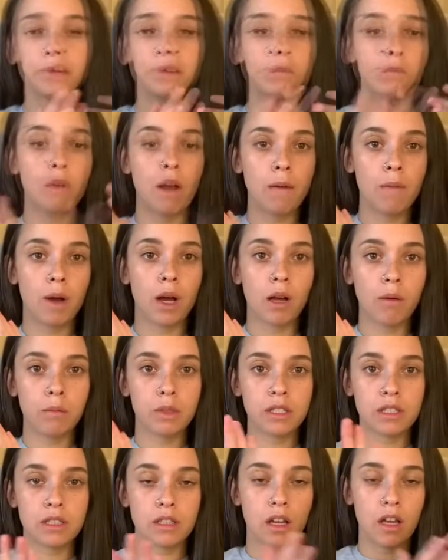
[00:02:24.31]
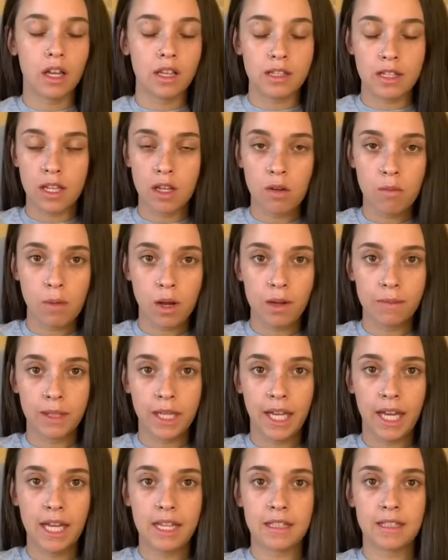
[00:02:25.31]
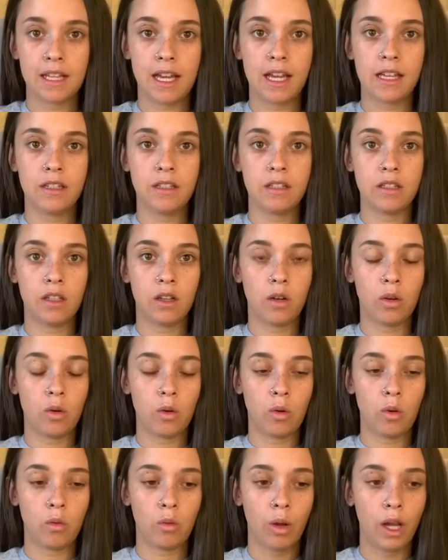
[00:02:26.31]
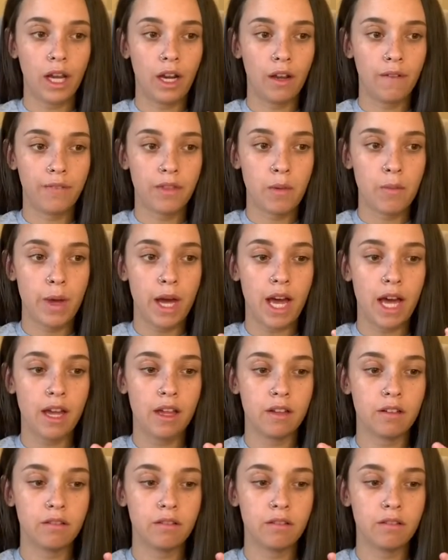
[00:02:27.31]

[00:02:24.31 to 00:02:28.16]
My mom was a single mom, like I said, so right off the bat,